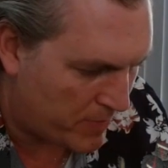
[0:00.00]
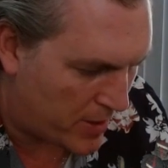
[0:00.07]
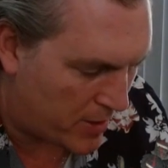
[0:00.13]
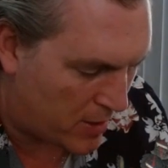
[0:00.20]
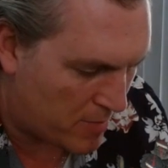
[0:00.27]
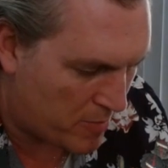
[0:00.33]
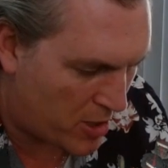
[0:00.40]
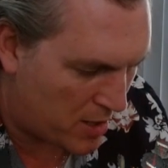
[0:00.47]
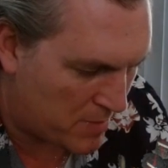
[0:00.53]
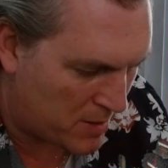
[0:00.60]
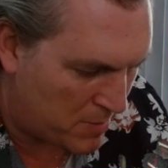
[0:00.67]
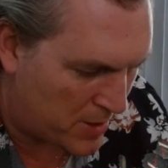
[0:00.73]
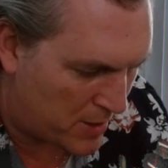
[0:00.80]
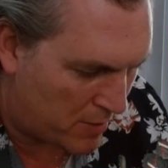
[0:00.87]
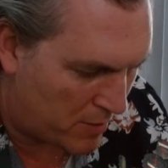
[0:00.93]
I might be
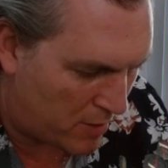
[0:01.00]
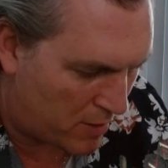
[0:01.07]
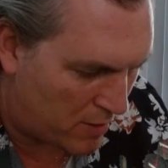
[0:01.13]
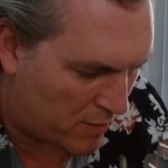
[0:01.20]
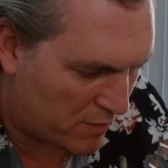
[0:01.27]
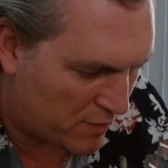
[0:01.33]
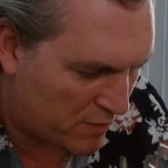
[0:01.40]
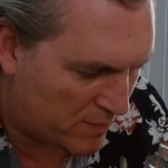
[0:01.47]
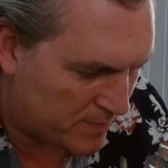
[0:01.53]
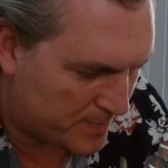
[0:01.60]
better off